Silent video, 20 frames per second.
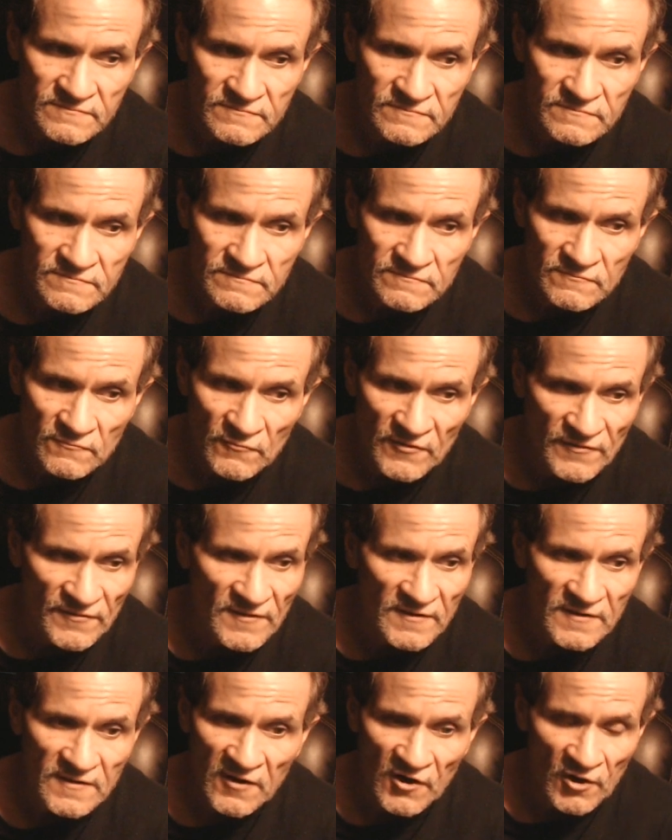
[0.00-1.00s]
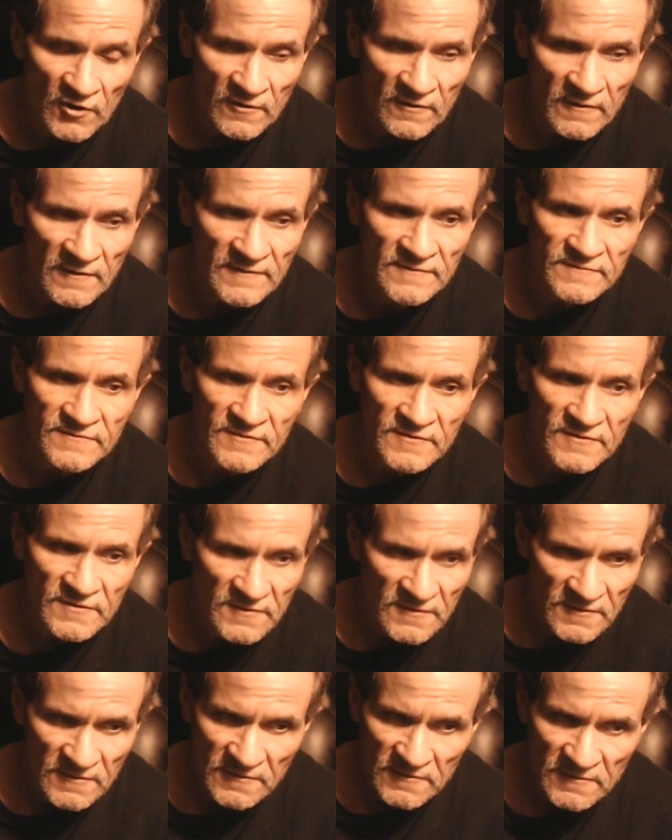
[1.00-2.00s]
with the current
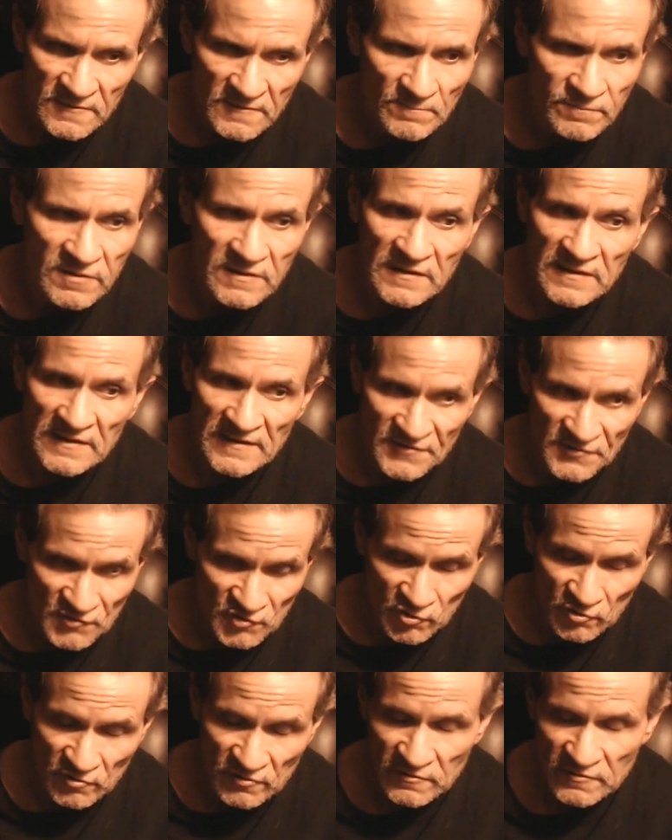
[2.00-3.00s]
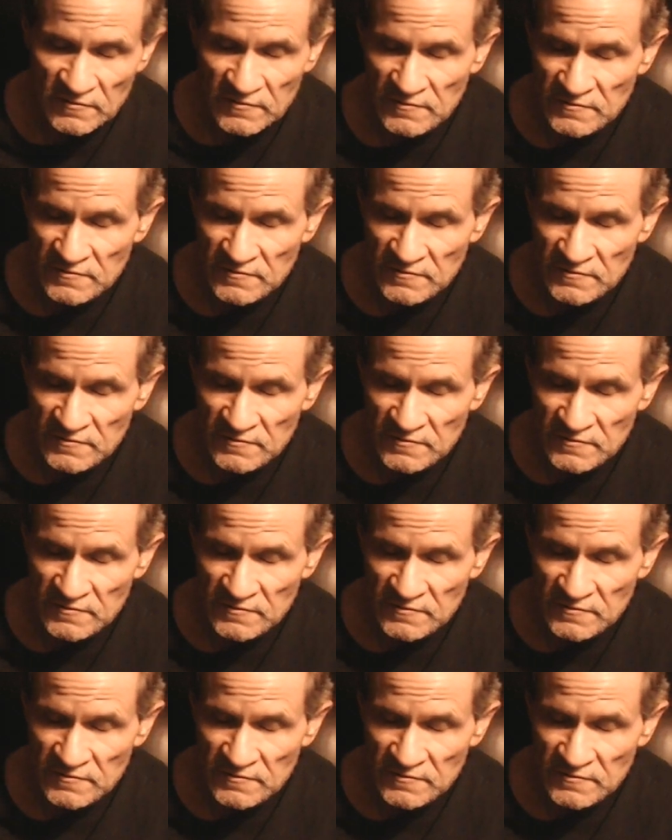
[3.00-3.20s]
political